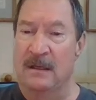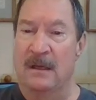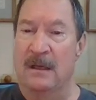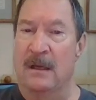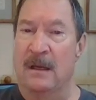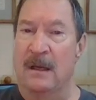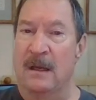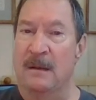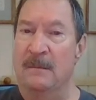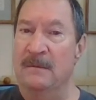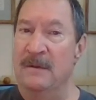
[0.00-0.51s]

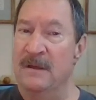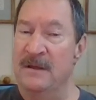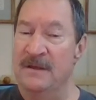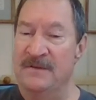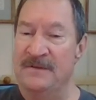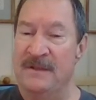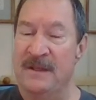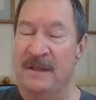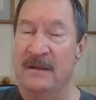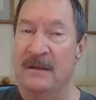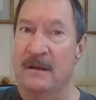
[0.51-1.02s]
I'm going to
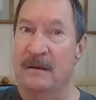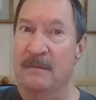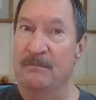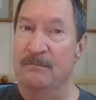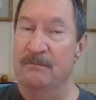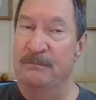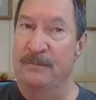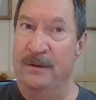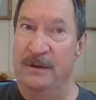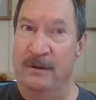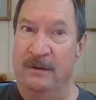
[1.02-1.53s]
send a
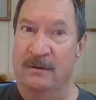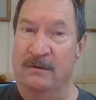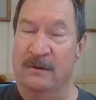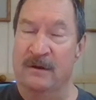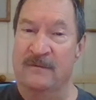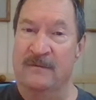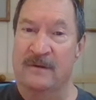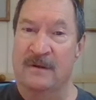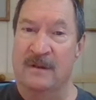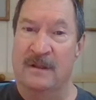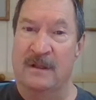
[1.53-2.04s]
pillar
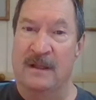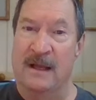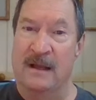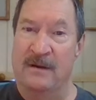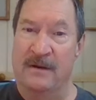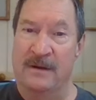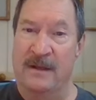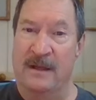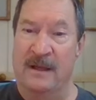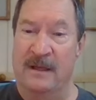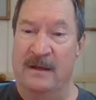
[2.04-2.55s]
of
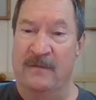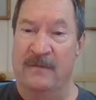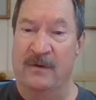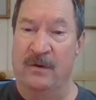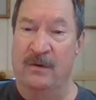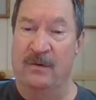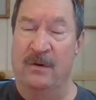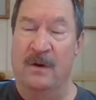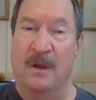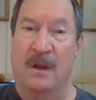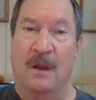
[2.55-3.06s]
cloud ahead of
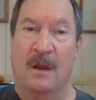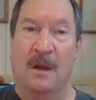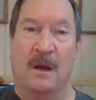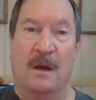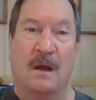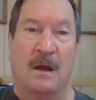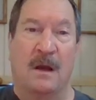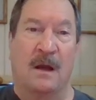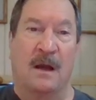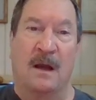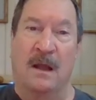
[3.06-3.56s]
you.
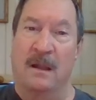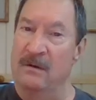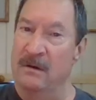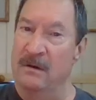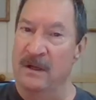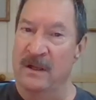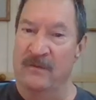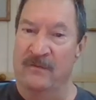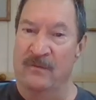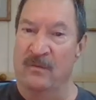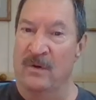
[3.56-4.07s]
I don't
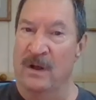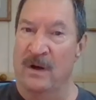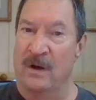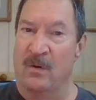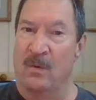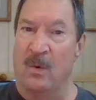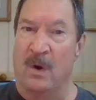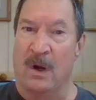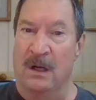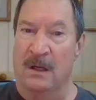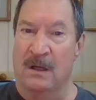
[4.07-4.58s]
even want to
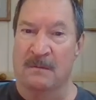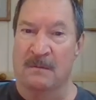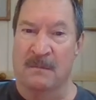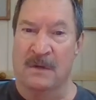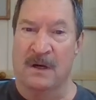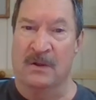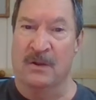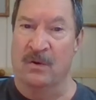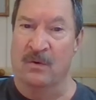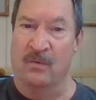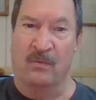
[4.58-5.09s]
walk
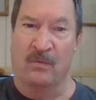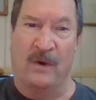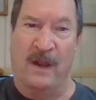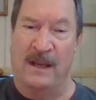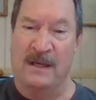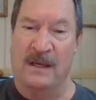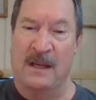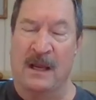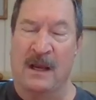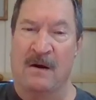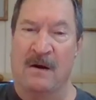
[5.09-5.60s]
among you
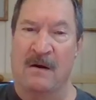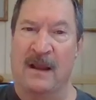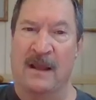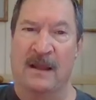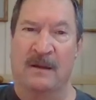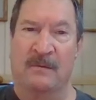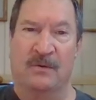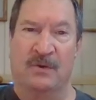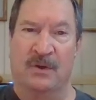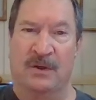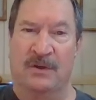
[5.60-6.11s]
right now. I
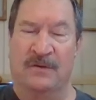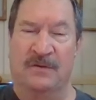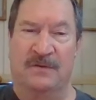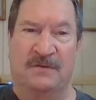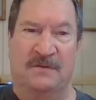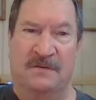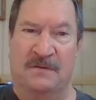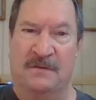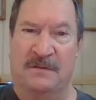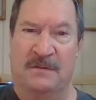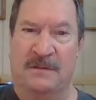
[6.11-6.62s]
am just
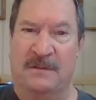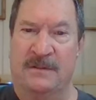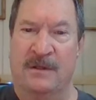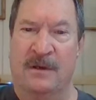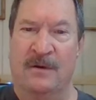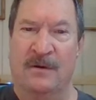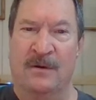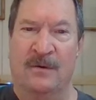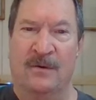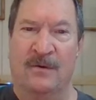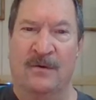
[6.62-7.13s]

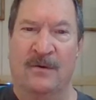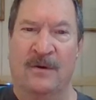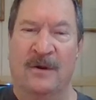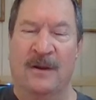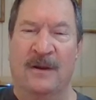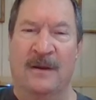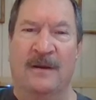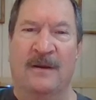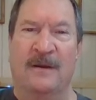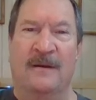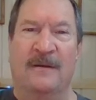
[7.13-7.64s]
so
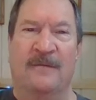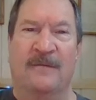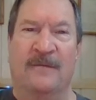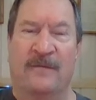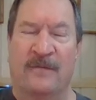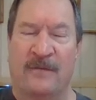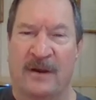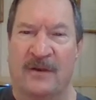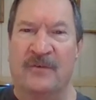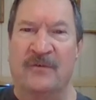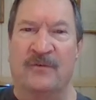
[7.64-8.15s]

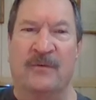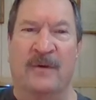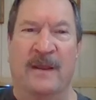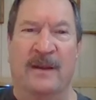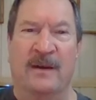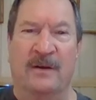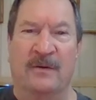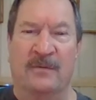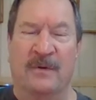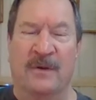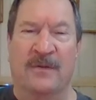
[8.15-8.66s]

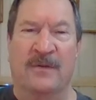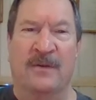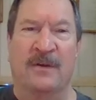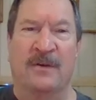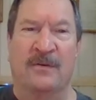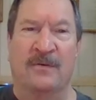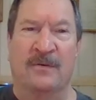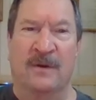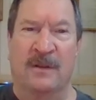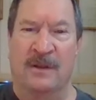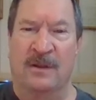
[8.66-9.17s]
frustrated with
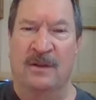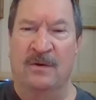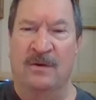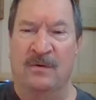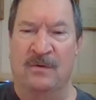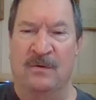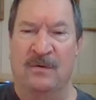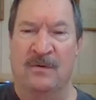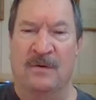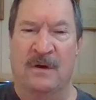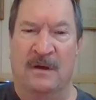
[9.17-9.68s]
you and
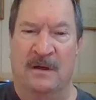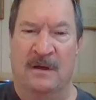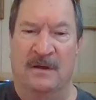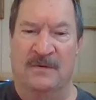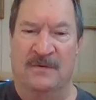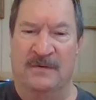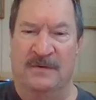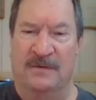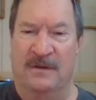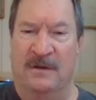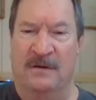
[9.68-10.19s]
you are
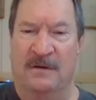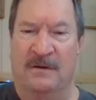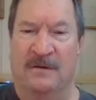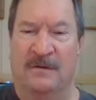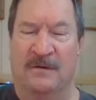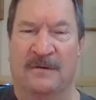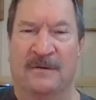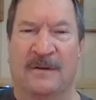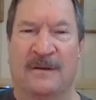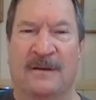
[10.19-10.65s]
so